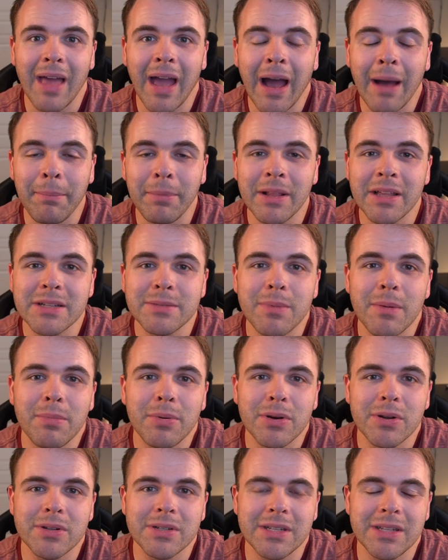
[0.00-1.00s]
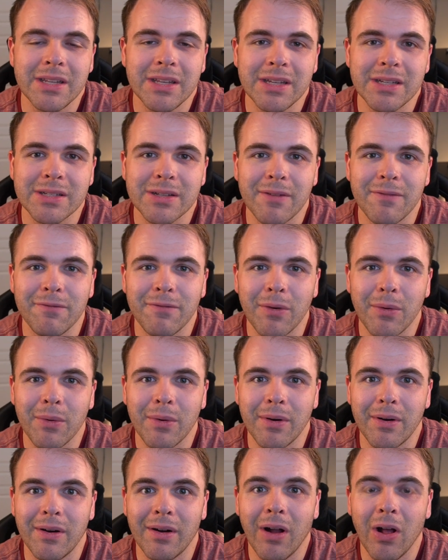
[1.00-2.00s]
Apple has been producing these
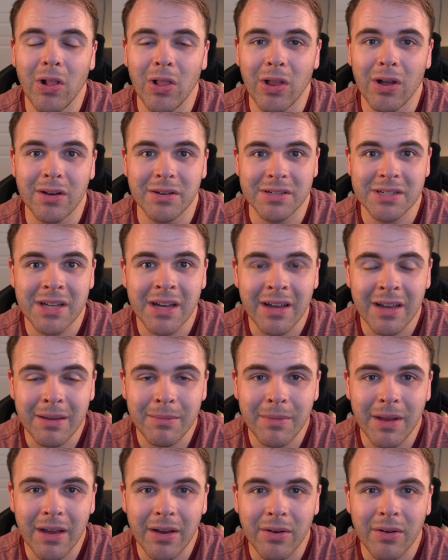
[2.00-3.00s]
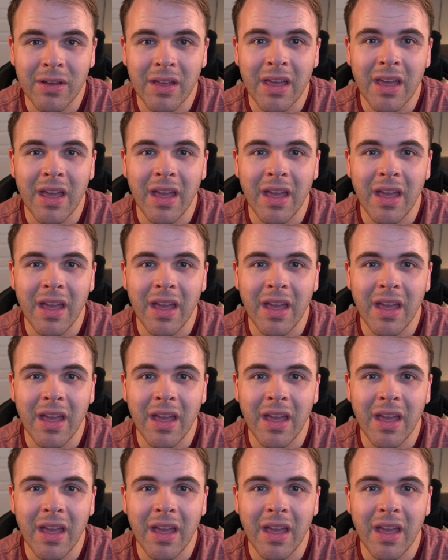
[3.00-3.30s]
for a long time now,